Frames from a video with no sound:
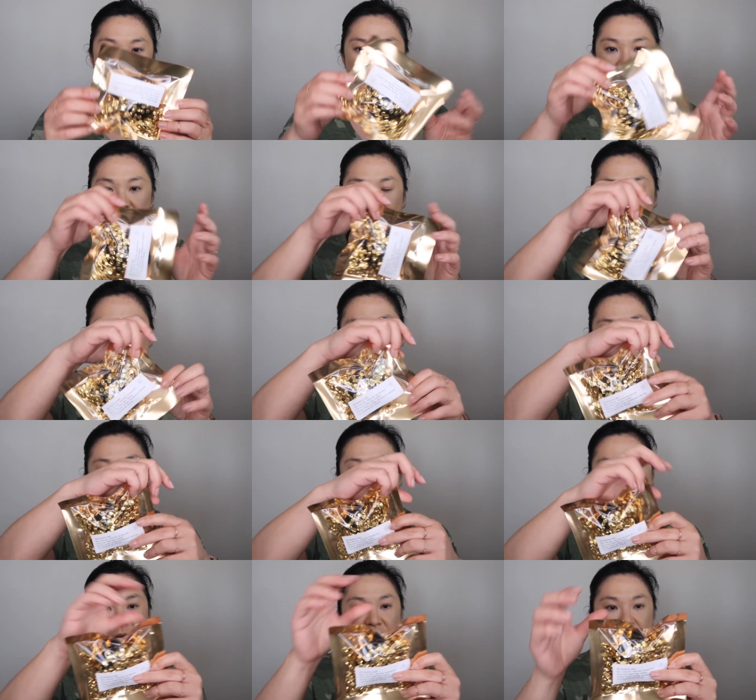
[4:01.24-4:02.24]
I got this
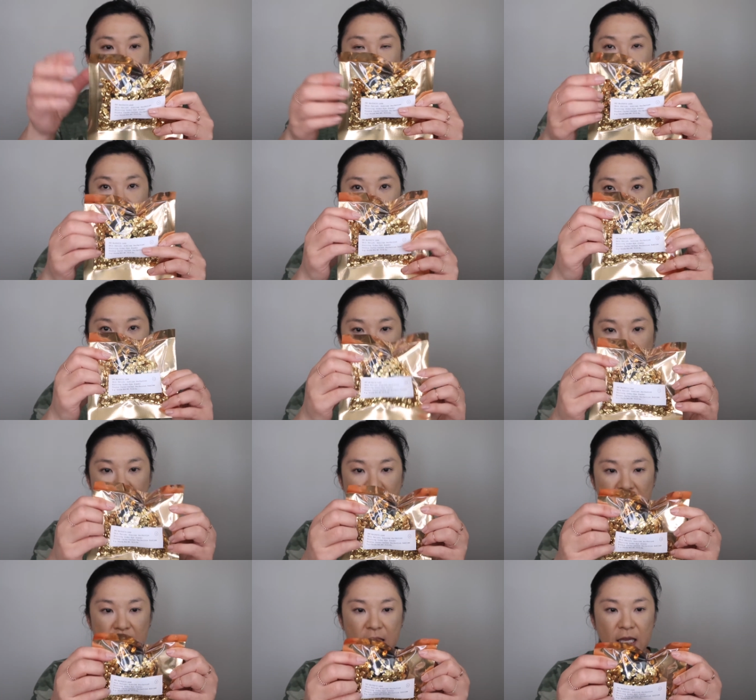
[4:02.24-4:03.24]
one
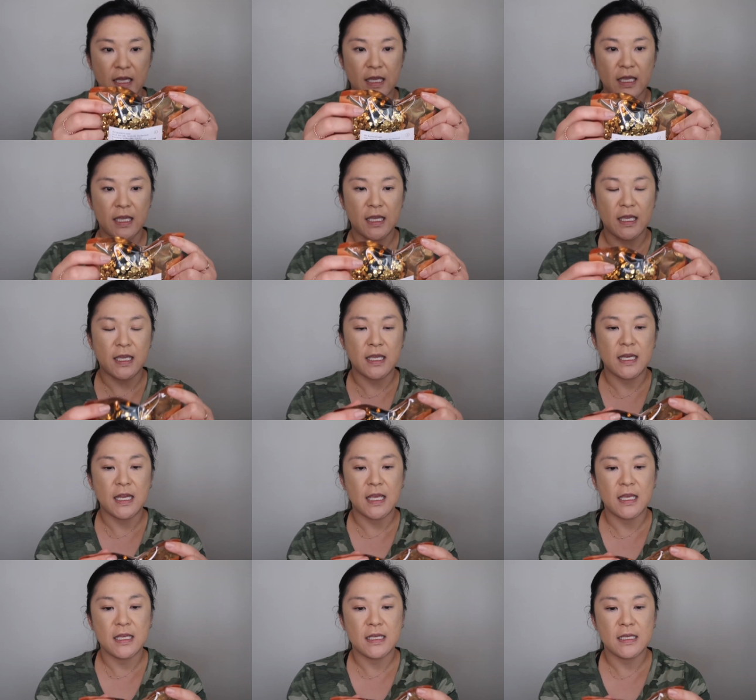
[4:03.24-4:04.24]

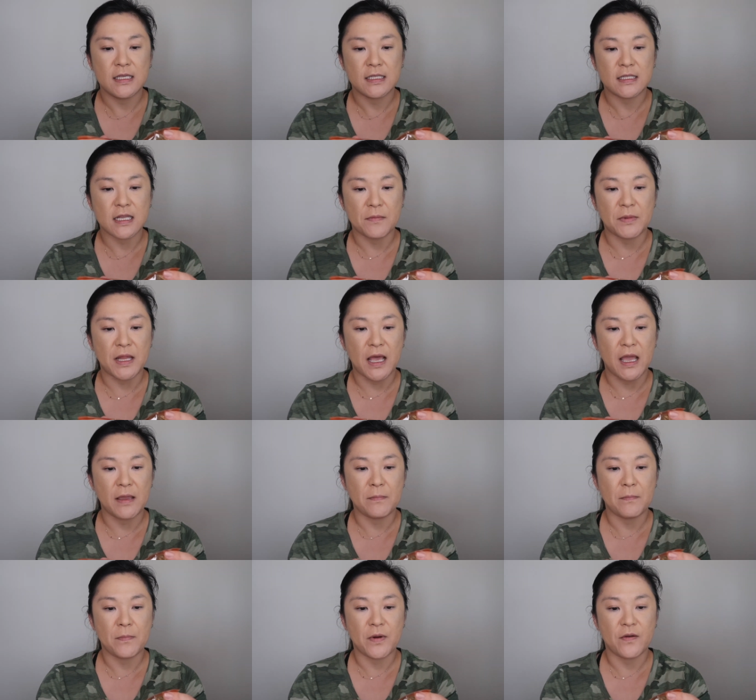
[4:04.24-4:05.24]
in
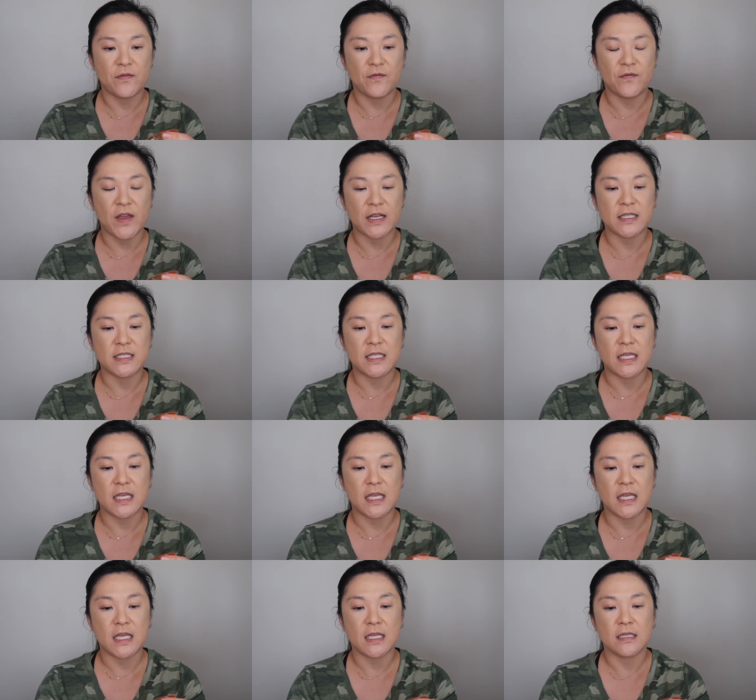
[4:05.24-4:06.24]
Sublime
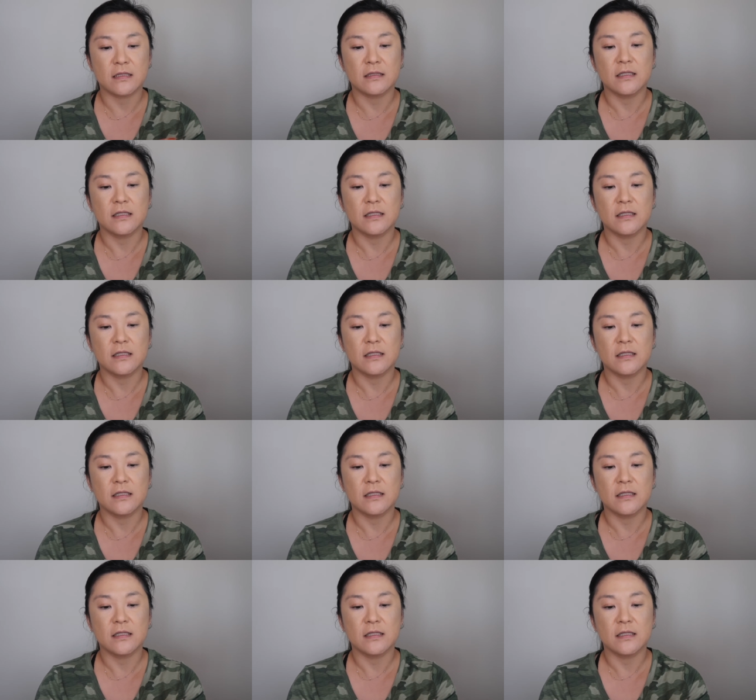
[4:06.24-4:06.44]
Perfection